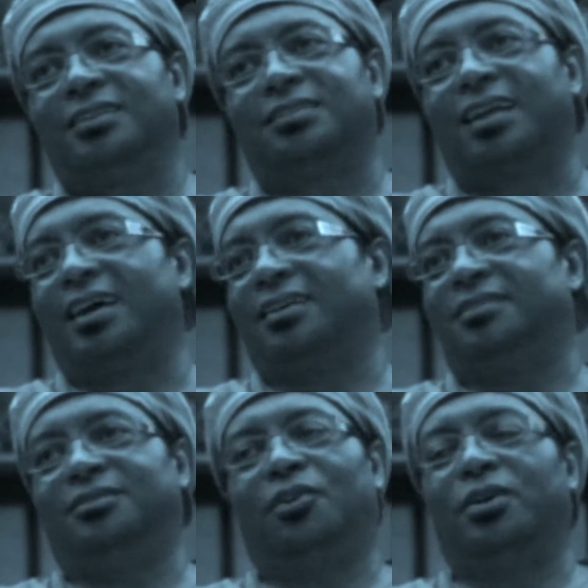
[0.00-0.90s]
like
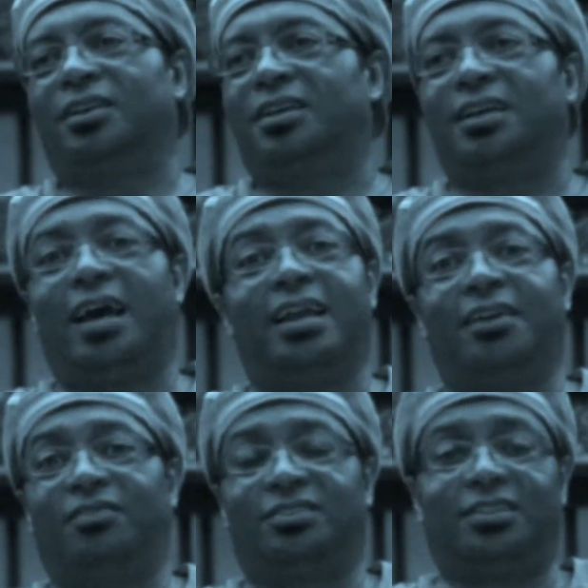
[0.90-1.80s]
no other kid I'd
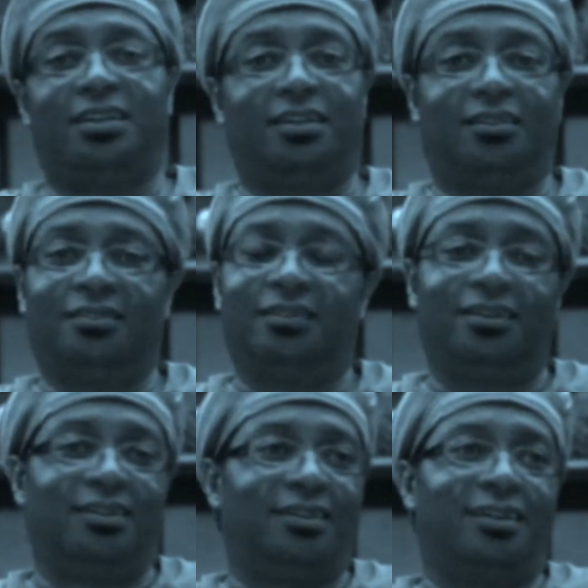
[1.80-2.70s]
ever seen.
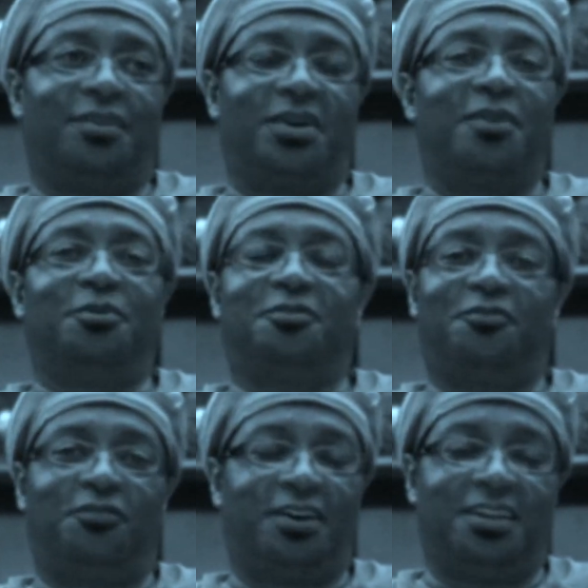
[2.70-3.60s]
I mean, he was
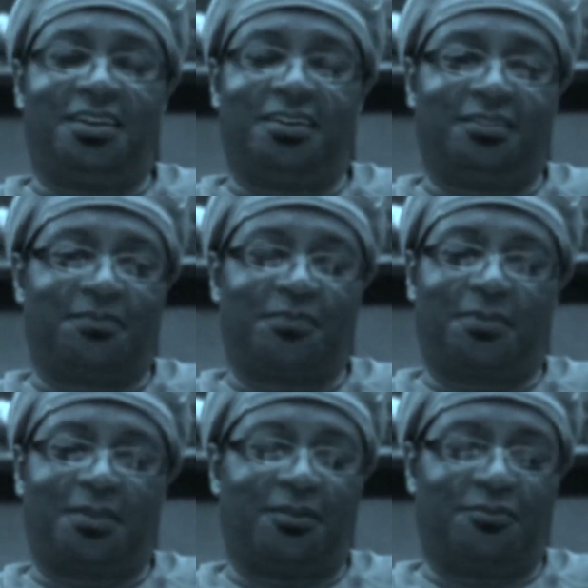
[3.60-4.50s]
funny,
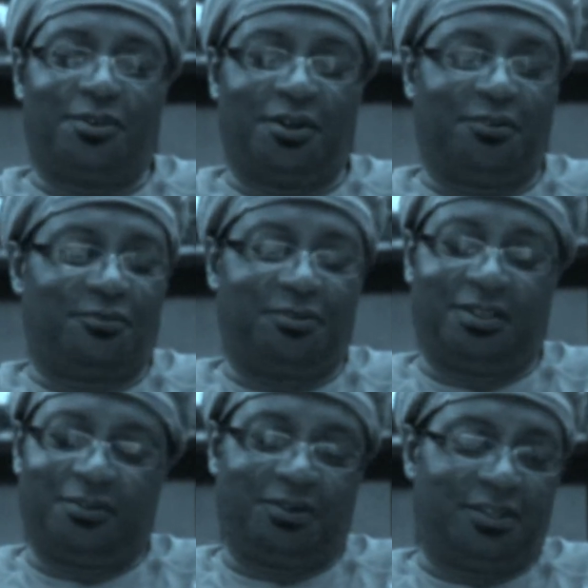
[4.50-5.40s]
real, really,
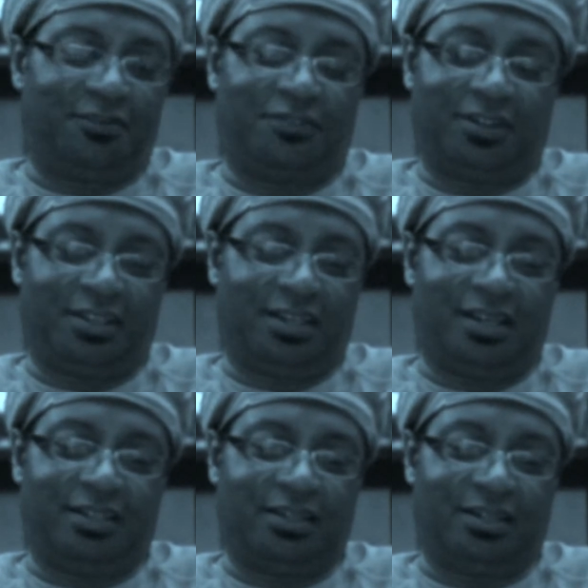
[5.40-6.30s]
really funny,
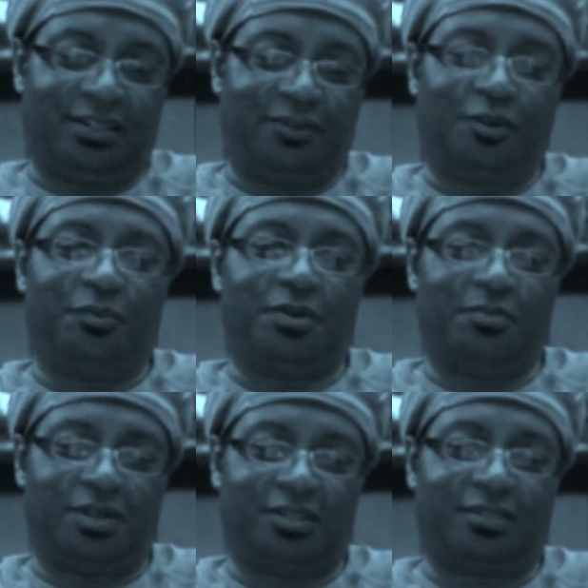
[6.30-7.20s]
and uh, he will be
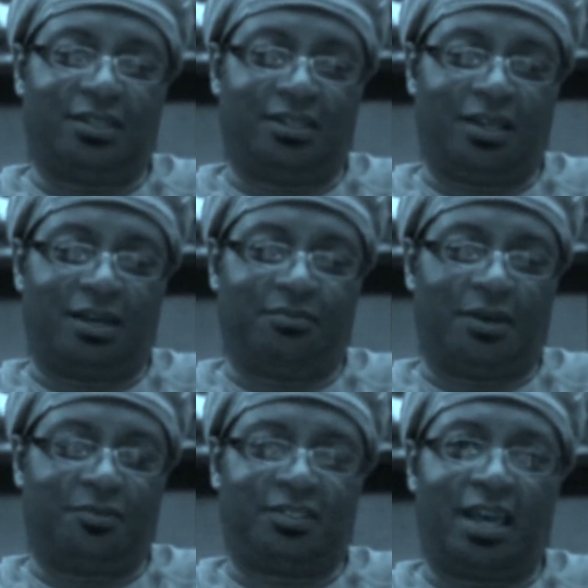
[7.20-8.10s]
missed. And I'm, I'm,
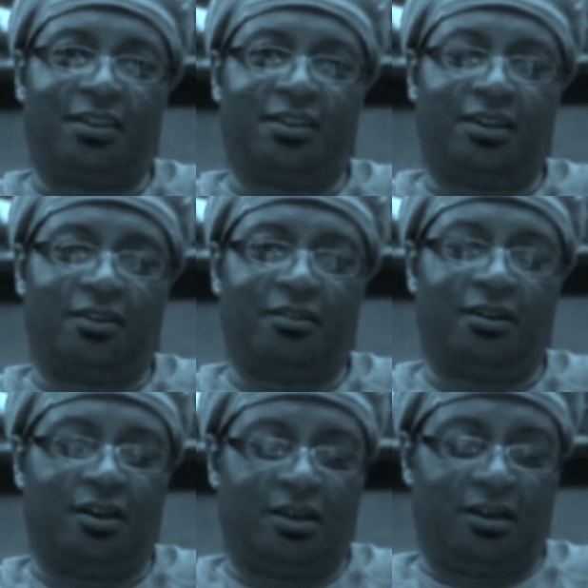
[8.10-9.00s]
sad to hear
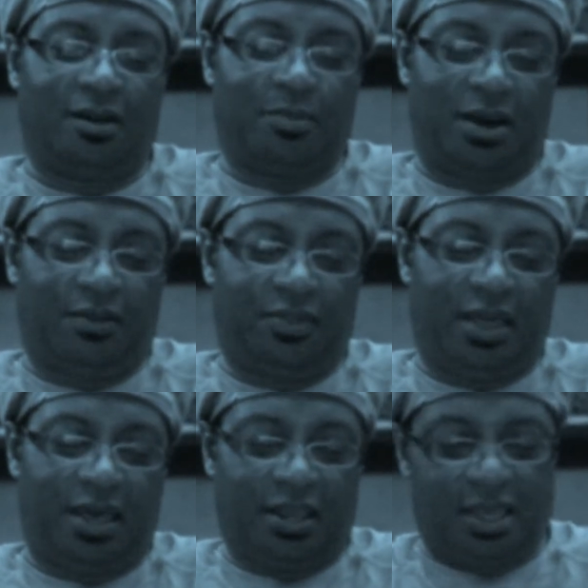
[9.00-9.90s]
about
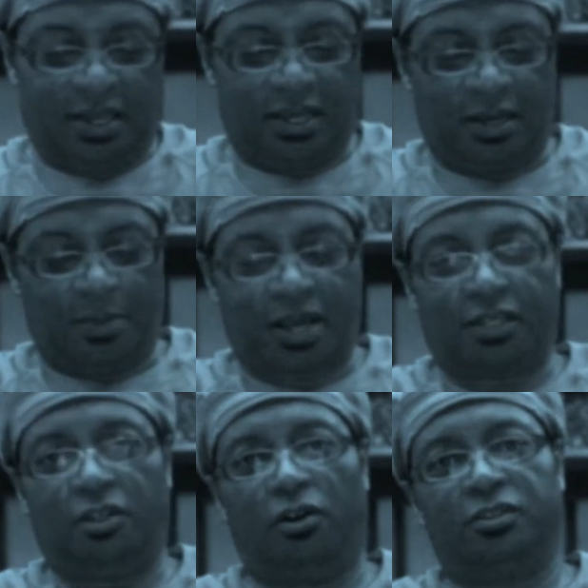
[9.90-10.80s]
that. And uh, my
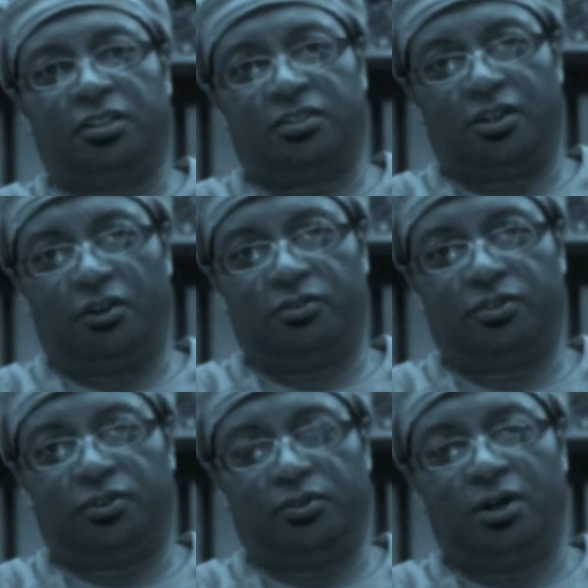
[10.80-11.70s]
condolences go
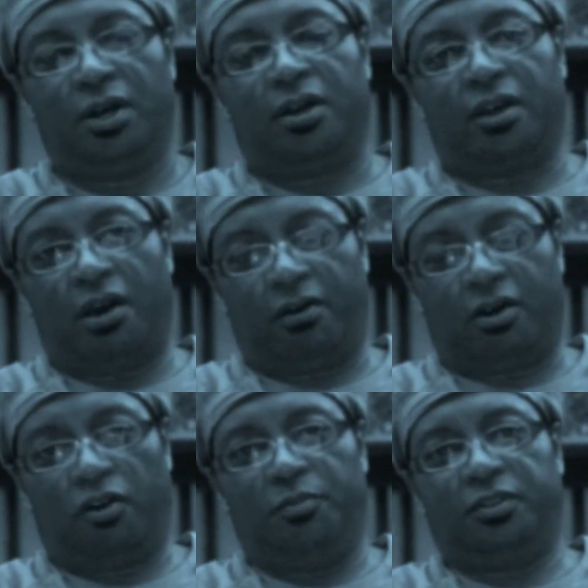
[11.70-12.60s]
to Gary
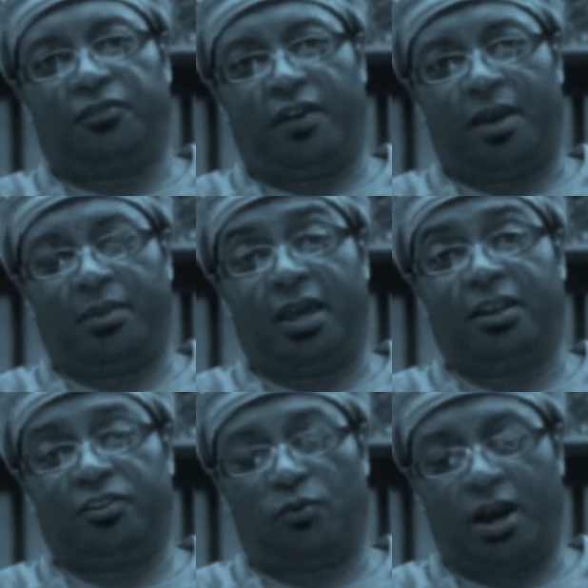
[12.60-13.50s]
Coleman's family and his
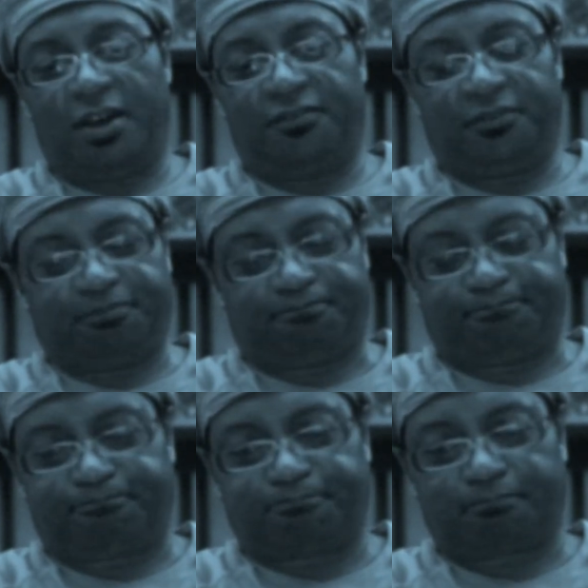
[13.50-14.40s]
wife.
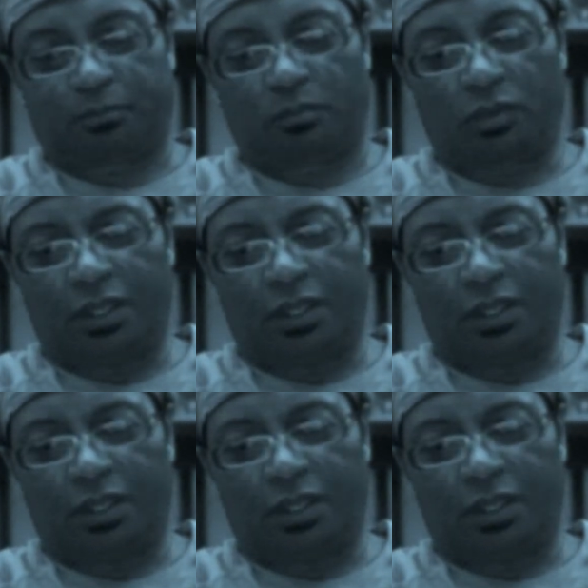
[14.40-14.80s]
And